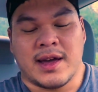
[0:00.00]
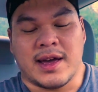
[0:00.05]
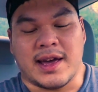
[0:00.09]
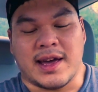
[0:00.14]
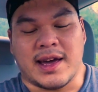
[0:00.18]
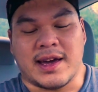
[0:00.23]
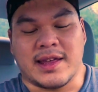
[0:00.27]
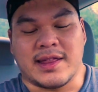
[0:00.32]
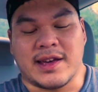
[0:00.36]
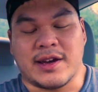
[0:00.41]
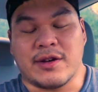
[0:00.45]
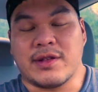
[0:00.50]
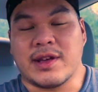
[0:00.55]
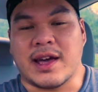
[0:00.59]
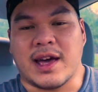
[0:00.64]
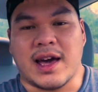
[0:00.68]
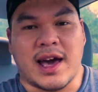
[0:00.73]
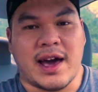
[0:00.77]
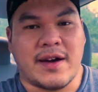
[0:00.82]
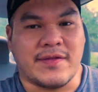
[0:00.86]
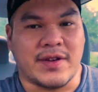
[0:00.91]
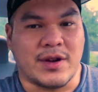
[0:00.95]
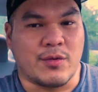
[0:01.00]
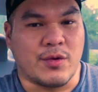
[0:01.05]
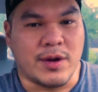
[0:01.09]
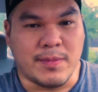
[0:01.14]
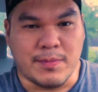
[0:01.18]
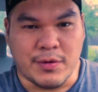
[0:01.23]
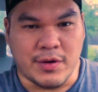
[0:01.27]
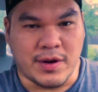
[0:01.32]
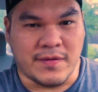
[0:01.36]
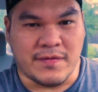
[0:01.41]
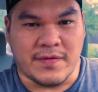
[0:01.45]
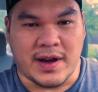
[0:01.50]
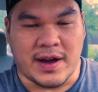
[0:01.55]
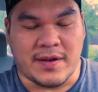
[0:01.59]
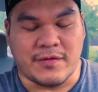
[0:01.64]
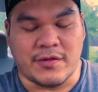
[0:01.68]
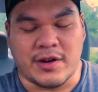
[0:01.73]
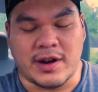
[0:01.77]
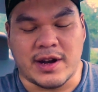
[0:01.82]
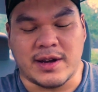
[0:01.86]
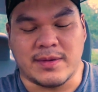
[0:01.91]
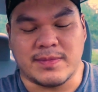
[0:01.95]
and they only have it at
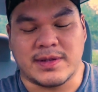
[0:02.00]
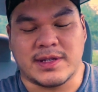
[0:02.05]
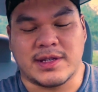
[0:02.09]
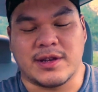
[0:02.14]
1.5 grams.